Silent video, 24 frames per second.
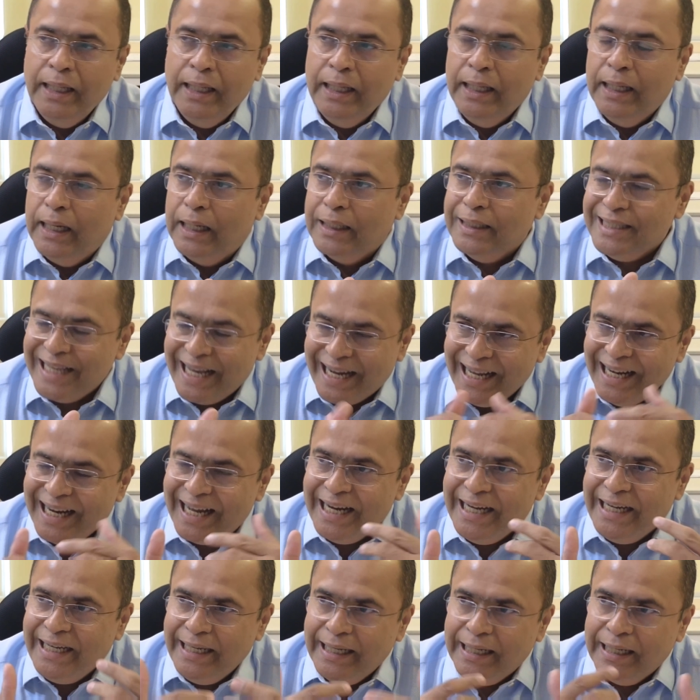The second
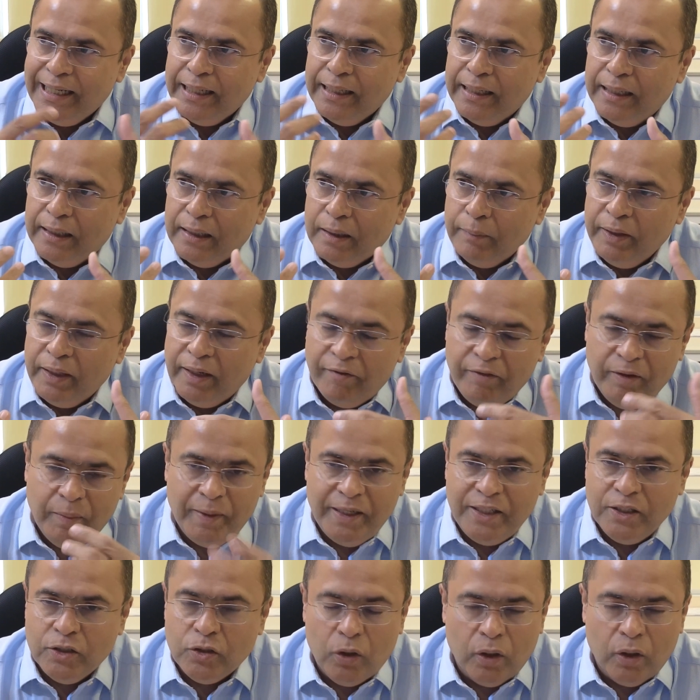idea, I mean,
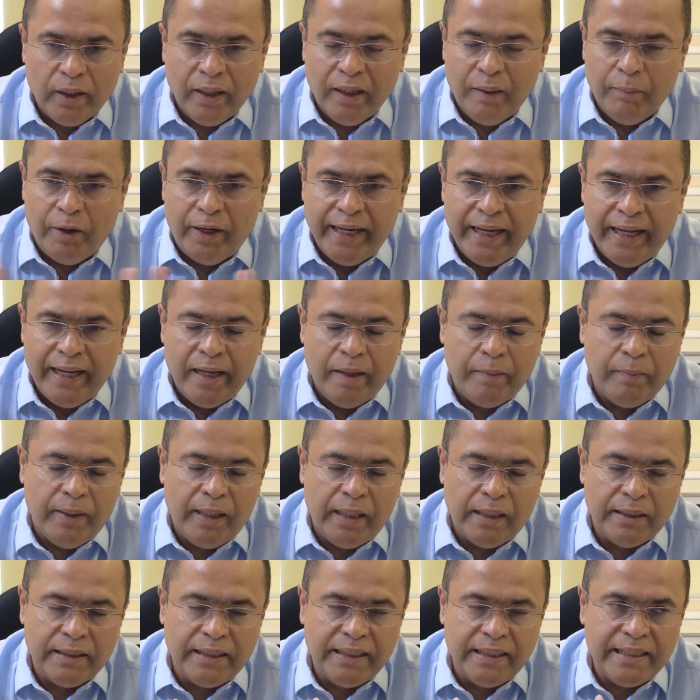everybody's talking about
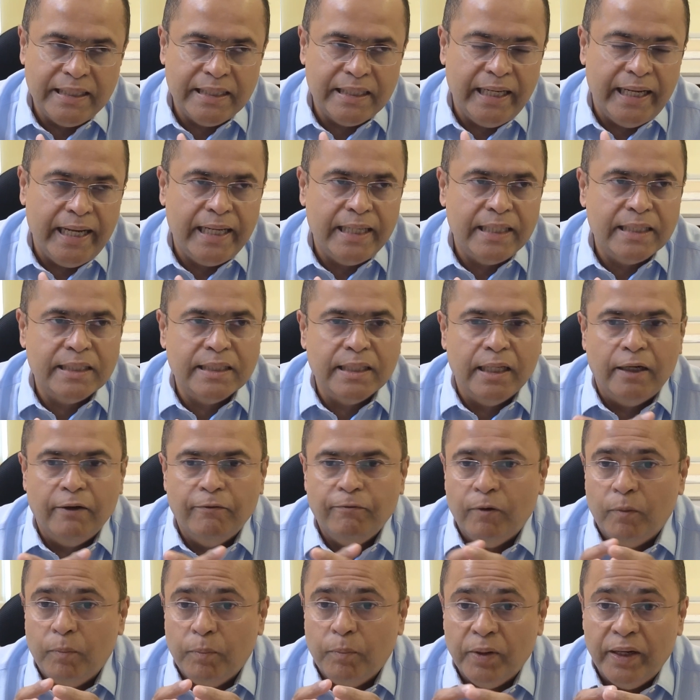AML these days
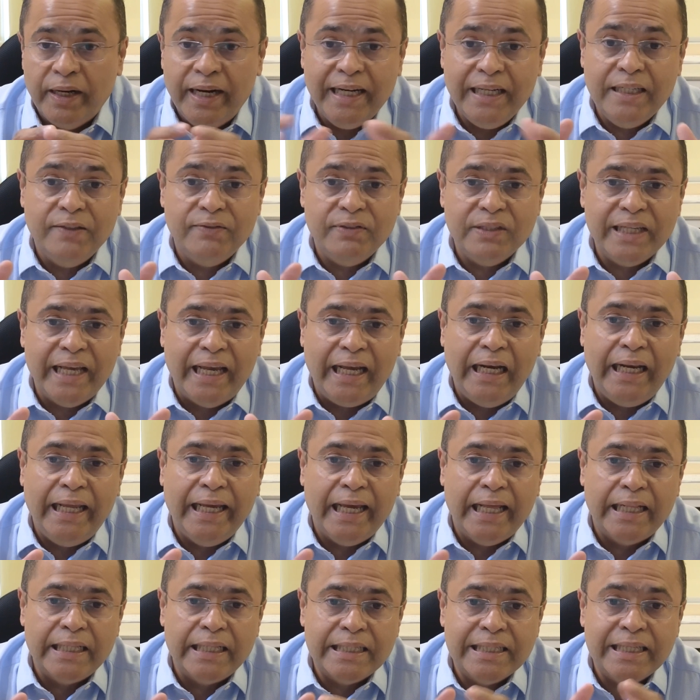for predictive scaling
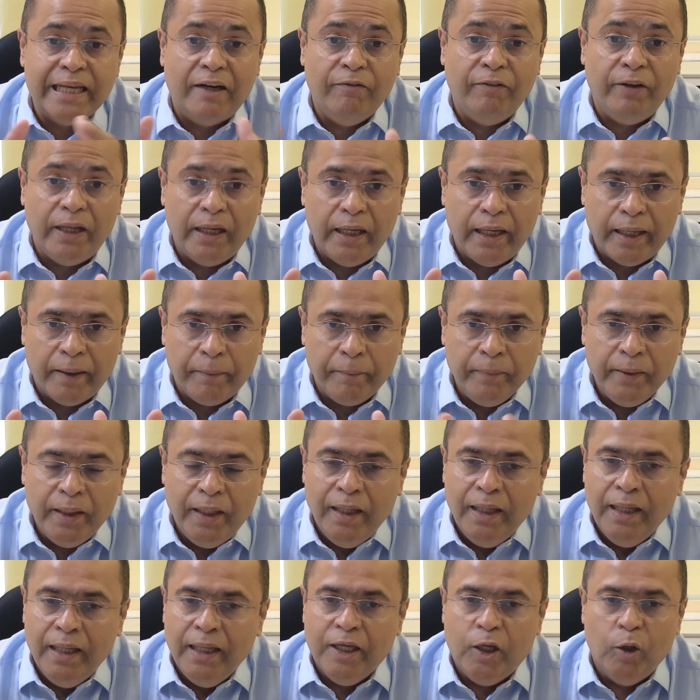and self-healing.
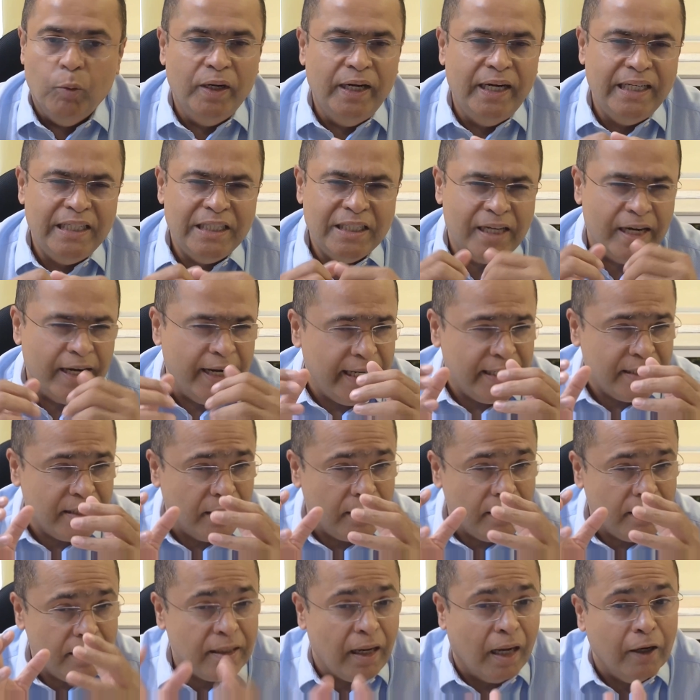Kubernetes generates
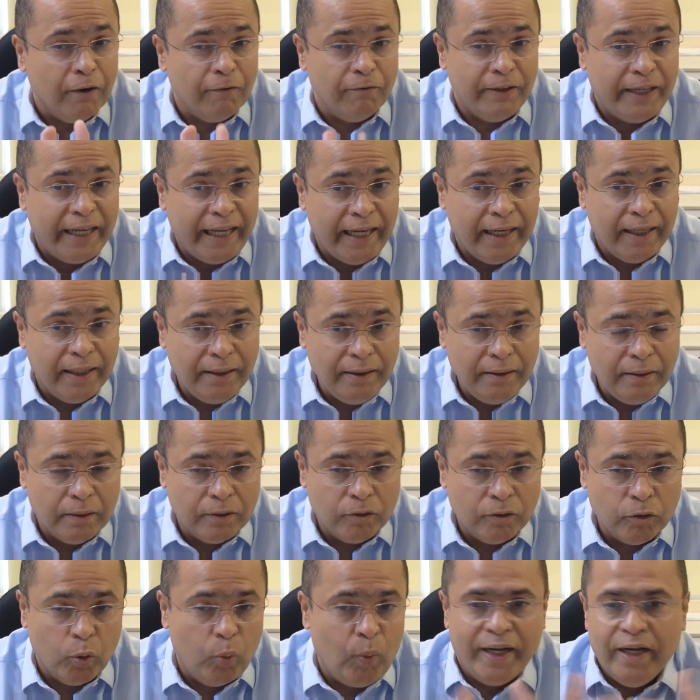a ton of data,
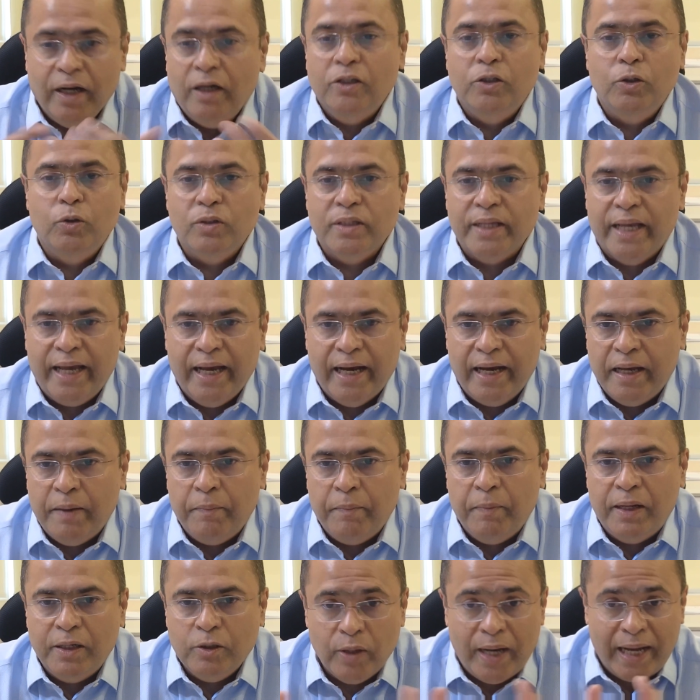so why not use
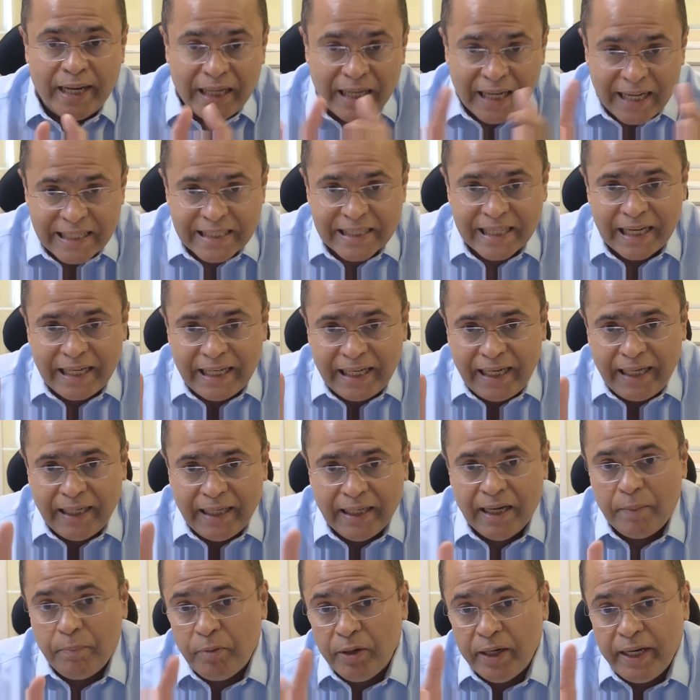AI/ML to analyze that data
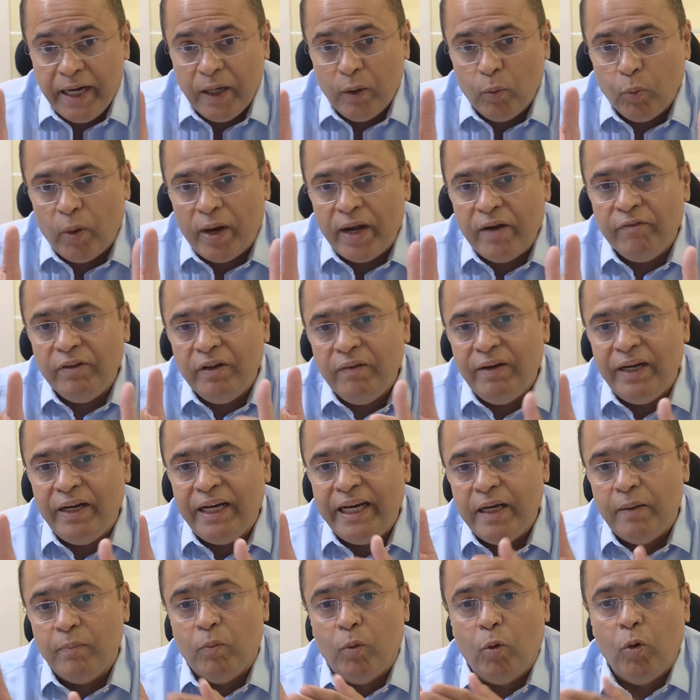and predict when we will
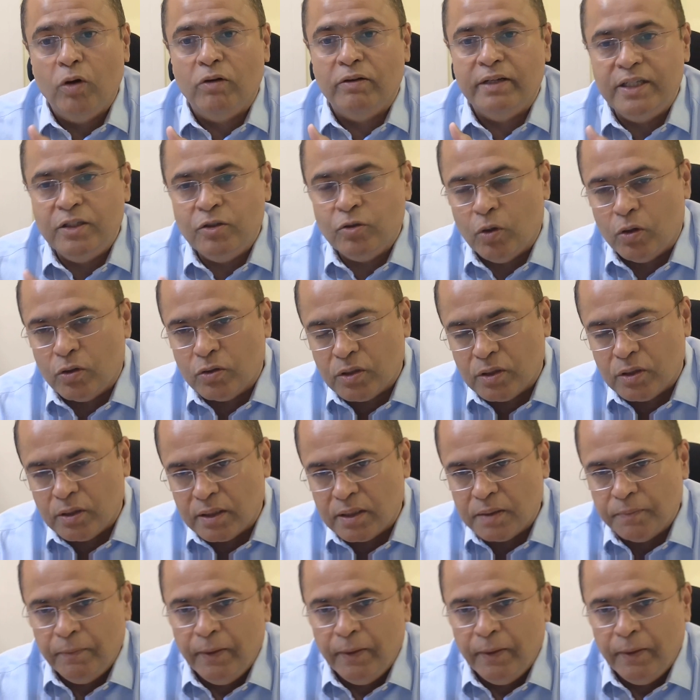need more resources?